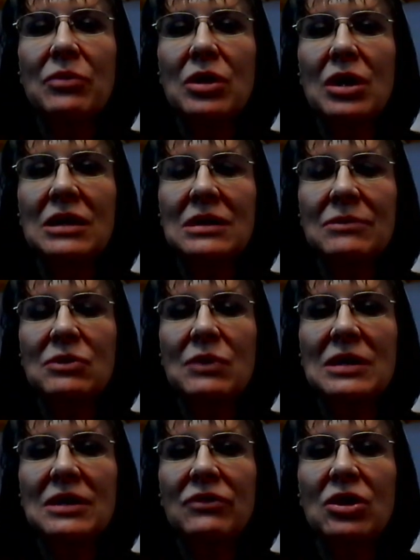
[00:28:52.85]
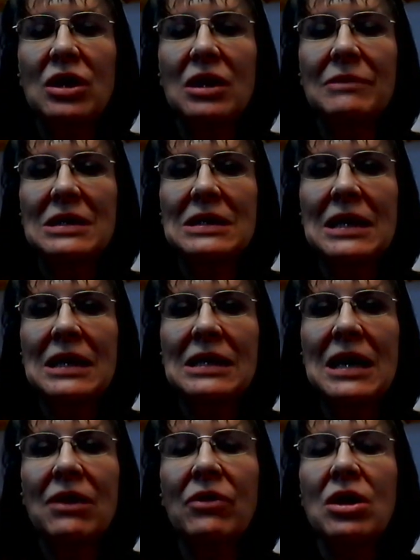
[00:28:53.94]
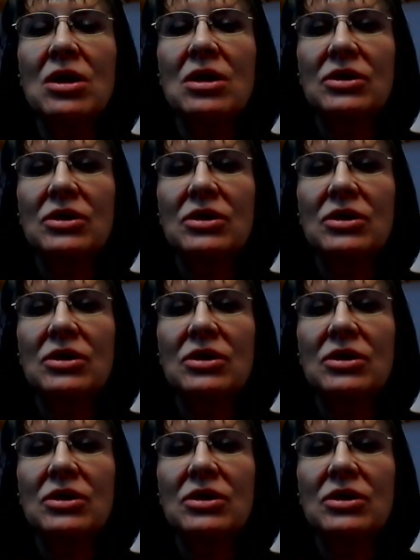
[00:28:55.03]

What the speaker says: put on some sweats if you're going to be setting down,